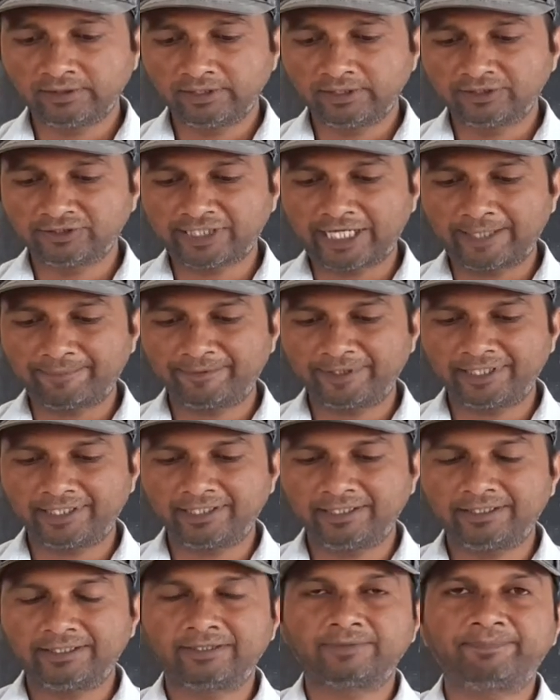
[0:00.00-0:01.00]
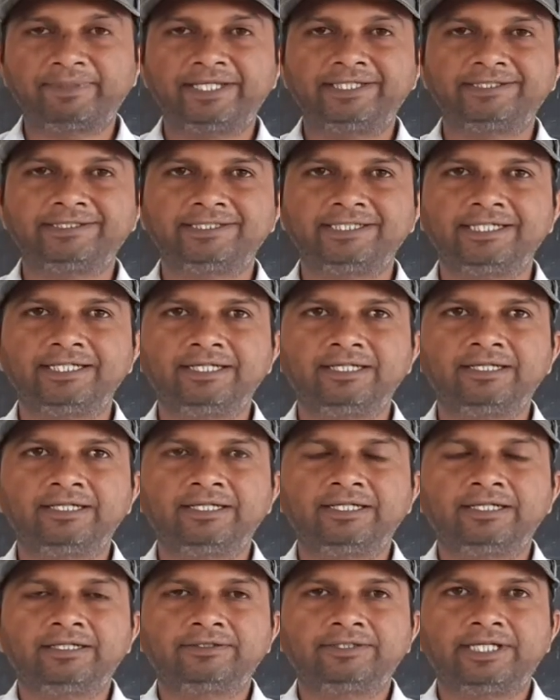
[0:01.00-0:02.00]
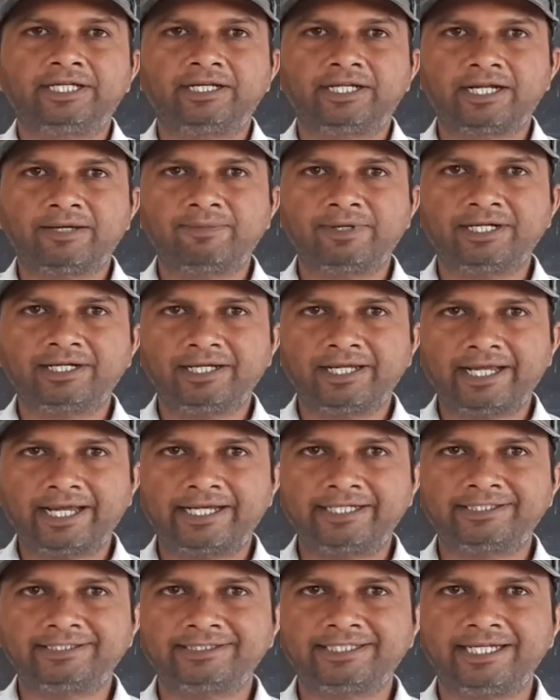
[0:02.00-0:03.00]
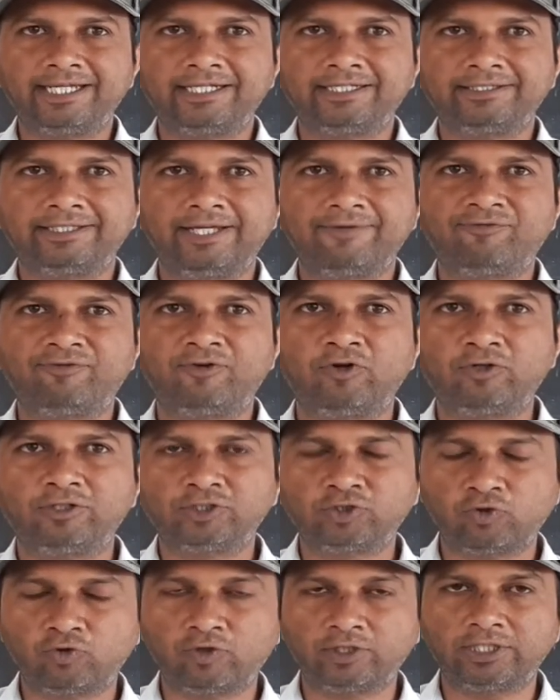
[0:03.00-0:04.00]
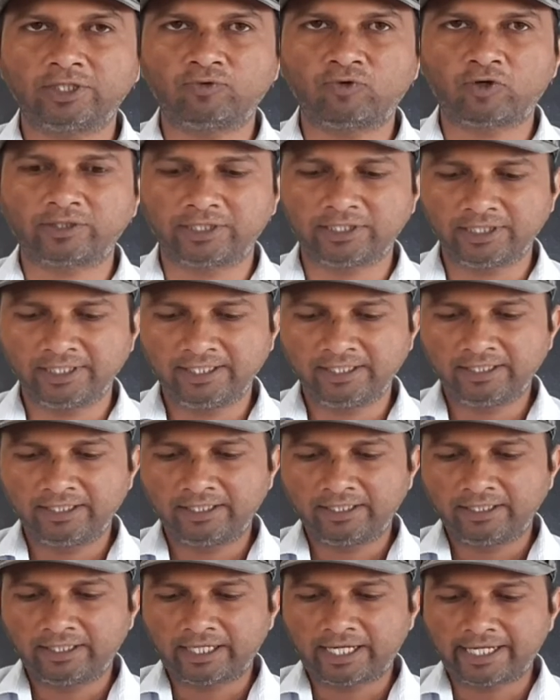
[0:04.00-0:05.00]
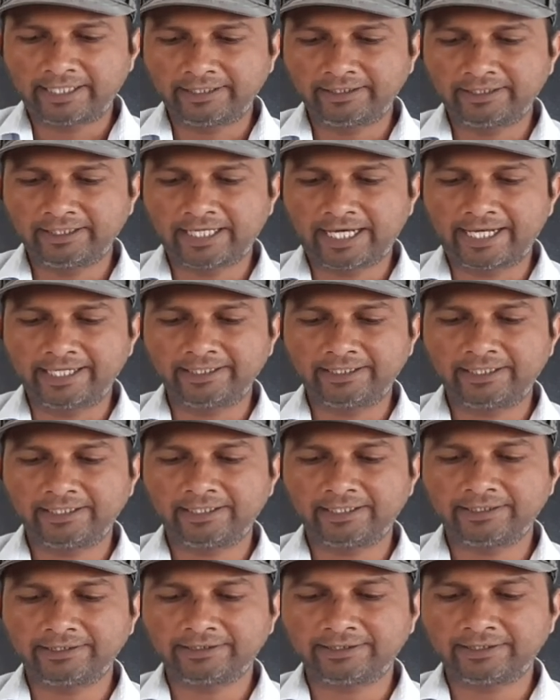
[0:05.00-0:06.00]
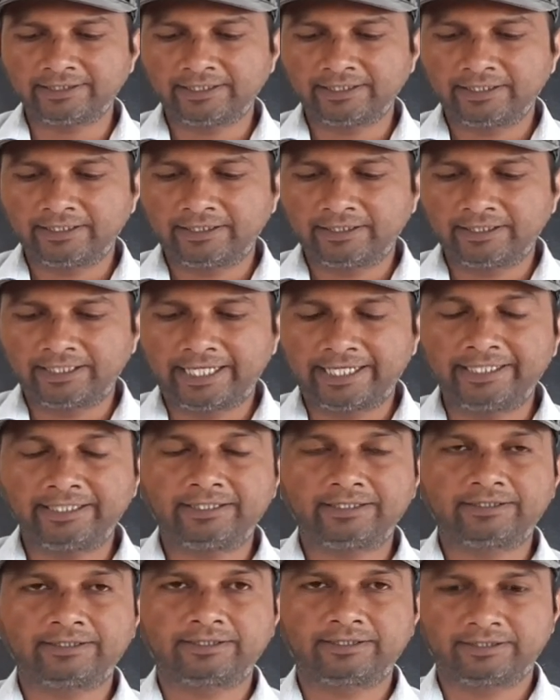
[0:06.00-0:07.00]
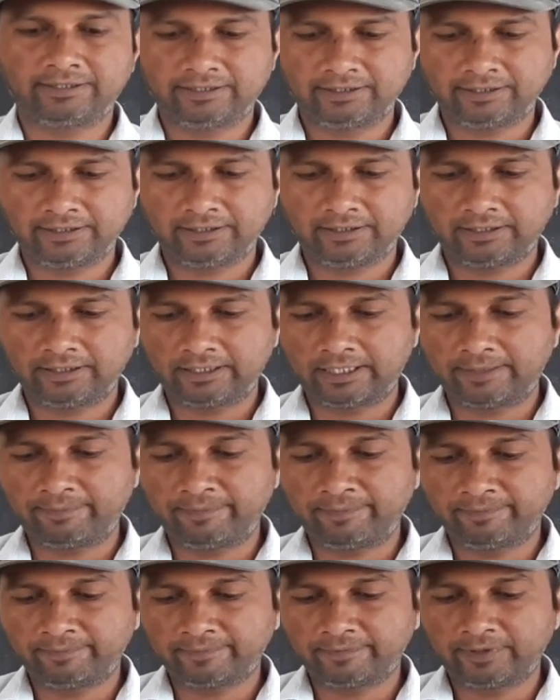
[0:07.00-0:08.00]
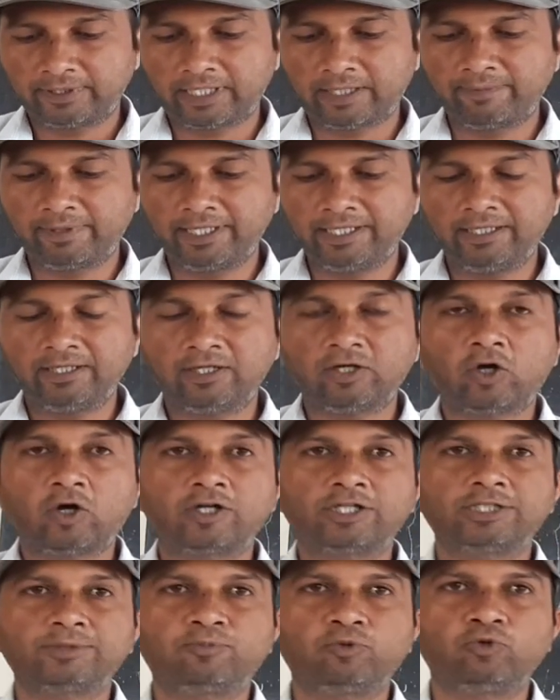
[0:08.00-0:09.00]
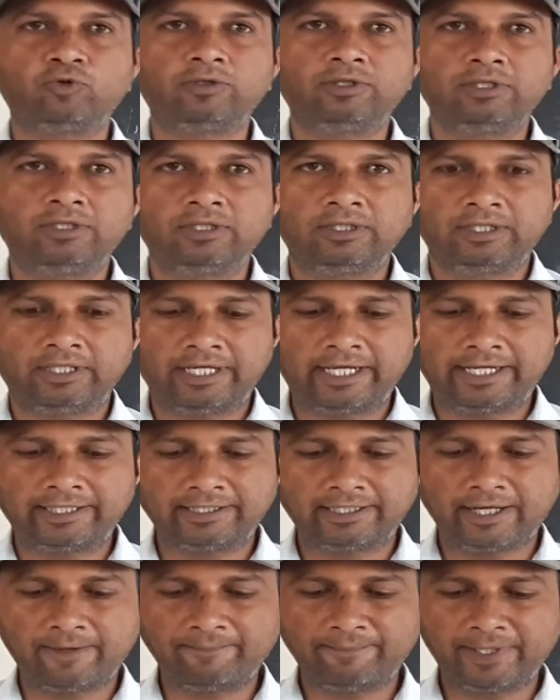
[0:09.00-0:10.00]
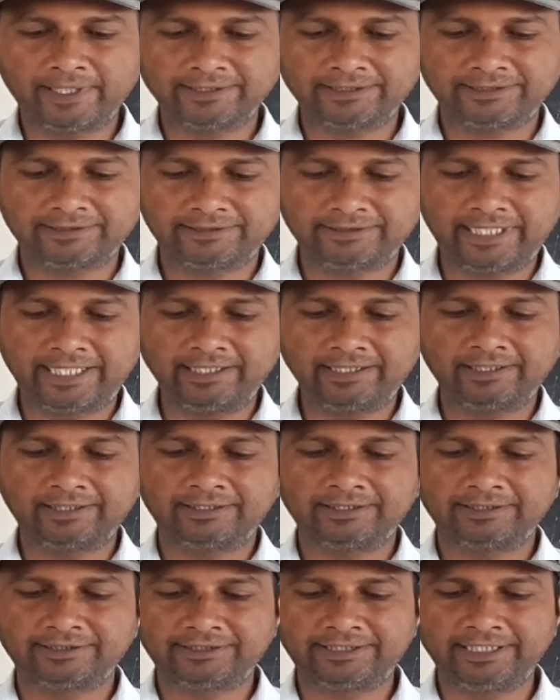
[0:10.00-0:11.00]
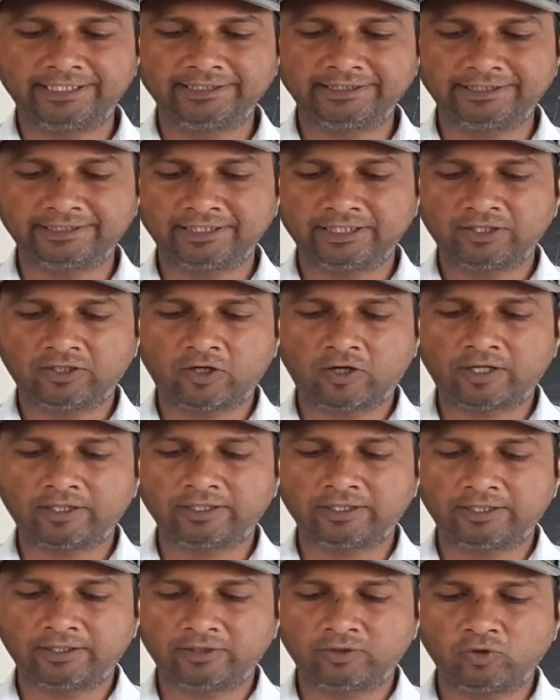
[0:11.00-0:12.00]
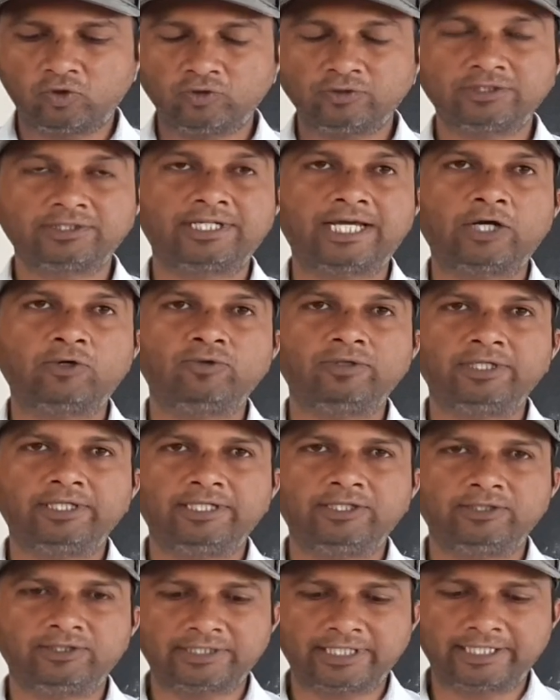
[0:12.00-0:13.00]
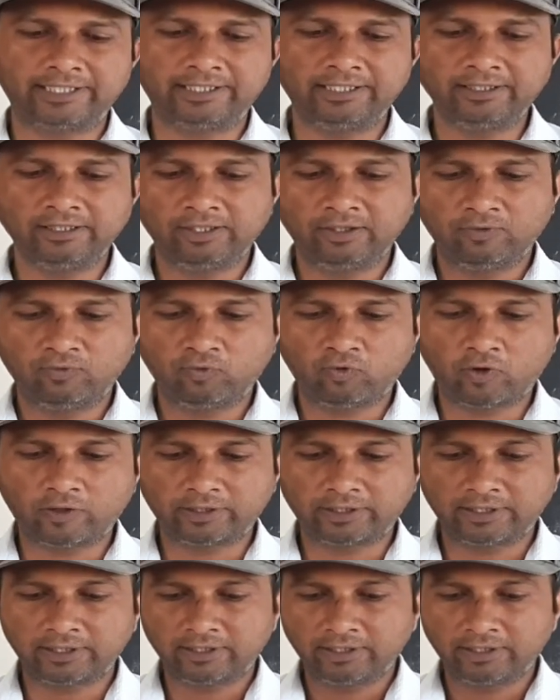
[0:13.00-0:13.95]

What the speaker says: sharpener, pencil, then rubber and scale, they float over the water, and the articles like rubber or spoon and compass that sinks or goes down inside the water.